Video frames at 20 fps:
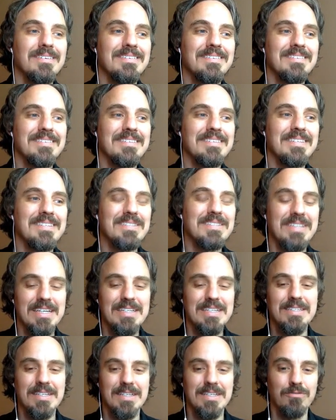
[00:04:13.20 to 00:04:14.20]
his
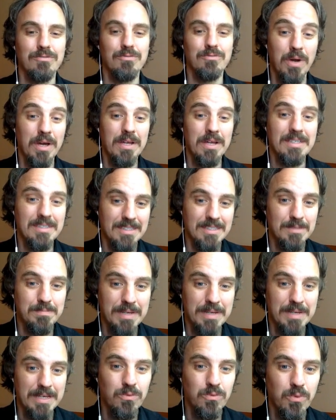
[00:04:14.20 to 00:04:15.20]
destiny of writing this
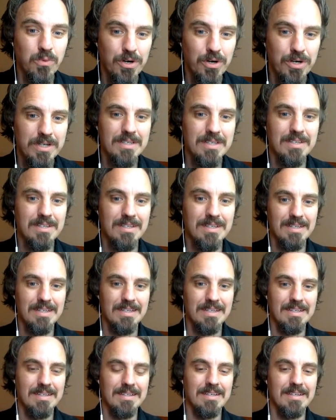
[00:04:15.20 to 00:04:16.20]
big work
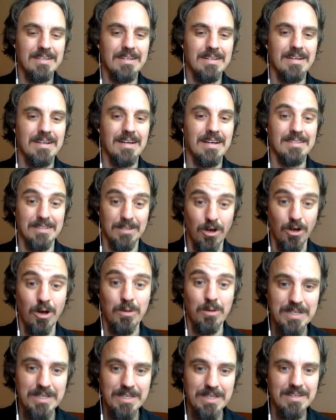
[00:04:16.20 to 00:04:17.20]
and the
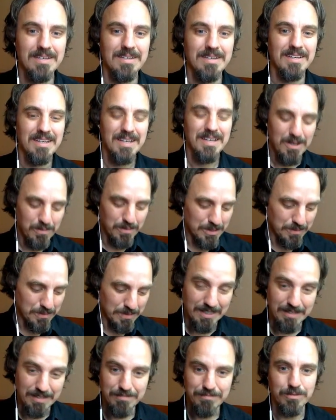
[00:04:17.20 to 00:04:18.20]
comedy, which will
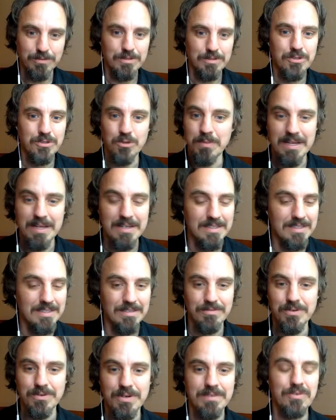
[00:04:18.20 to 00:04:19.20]
influence humanity
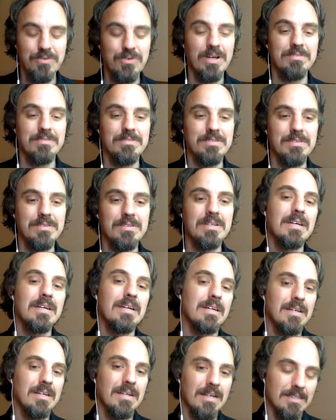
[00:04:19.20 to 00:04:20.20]
forever after.
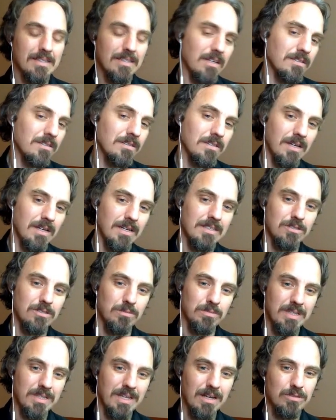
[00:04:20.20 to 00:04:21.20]
And Dante has
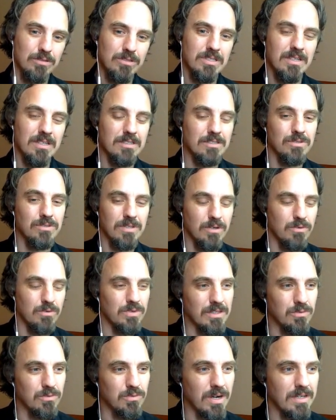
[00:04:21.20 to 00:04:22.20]
some doubts, like, should I
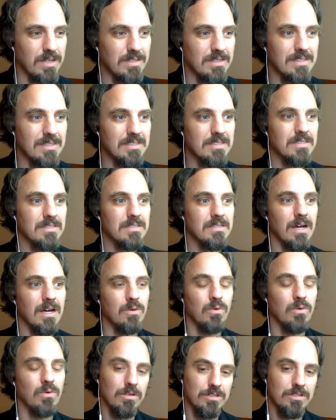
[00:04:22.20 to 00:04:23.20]
really write this?
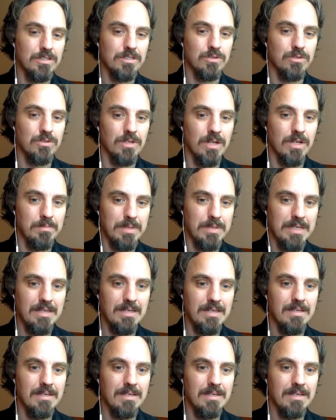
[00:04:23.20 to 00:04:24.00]
How honest should I be?